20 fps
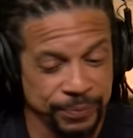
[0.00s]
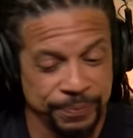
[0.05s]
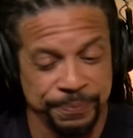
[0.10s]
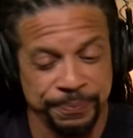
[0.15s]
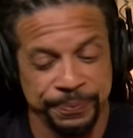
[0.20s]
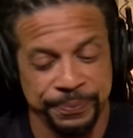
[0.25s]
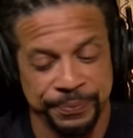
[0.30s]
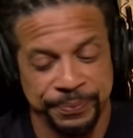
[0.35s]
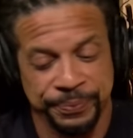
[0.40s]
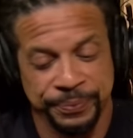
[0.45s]

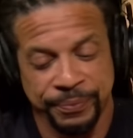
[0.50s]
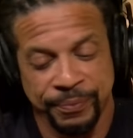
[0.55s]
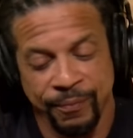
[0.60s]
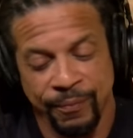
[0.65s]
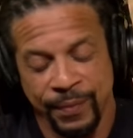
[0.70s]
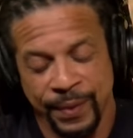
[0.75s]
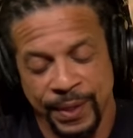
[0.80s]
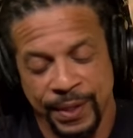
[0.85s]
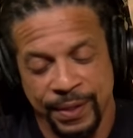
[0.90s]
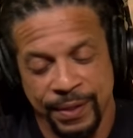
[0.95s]
Okay.
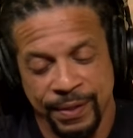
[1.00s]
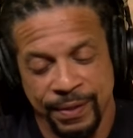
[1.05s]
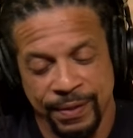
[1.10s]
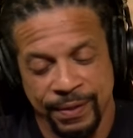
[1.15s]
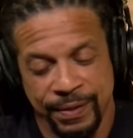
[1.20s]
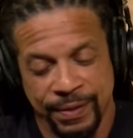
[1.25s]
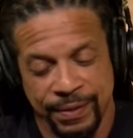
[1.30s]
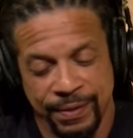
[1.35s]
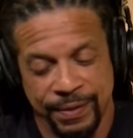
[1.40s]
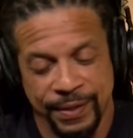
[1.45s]

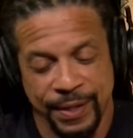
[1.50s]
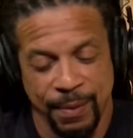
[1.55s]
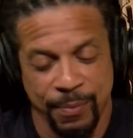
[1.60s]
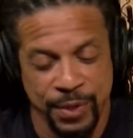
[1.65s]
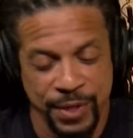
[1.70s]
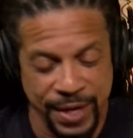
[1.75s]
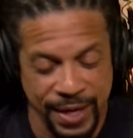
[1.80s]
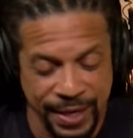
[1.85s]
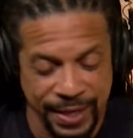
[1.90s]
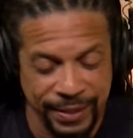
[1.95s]
Number
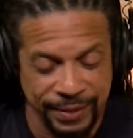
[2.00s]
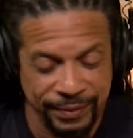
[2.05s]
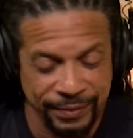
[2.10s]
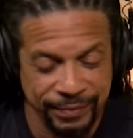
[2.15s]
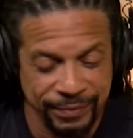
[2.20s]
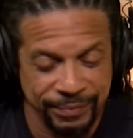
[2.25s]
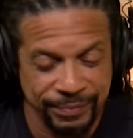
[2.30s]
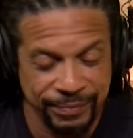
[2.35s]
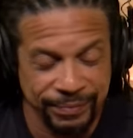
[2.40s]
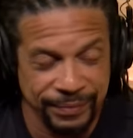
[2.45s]
nine,
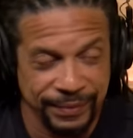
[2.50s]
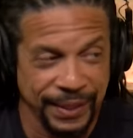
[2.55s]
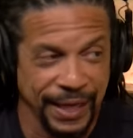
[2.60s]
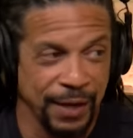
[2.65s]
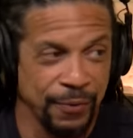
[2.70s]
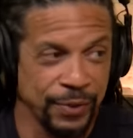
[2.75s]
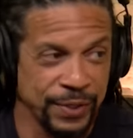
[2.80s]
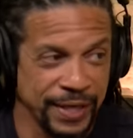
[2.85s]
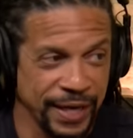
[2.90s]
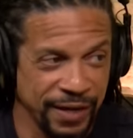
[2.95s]

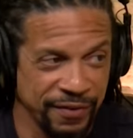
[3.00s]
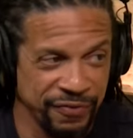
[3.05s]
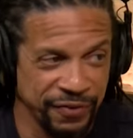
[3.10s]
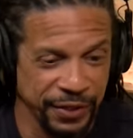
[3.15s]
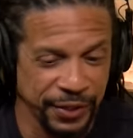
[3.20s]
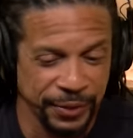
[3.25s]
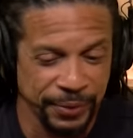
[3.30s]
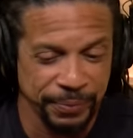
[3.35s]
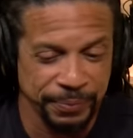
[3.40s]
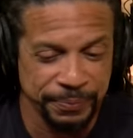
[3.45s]
I Would Die for
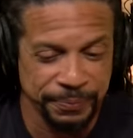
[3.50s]
You.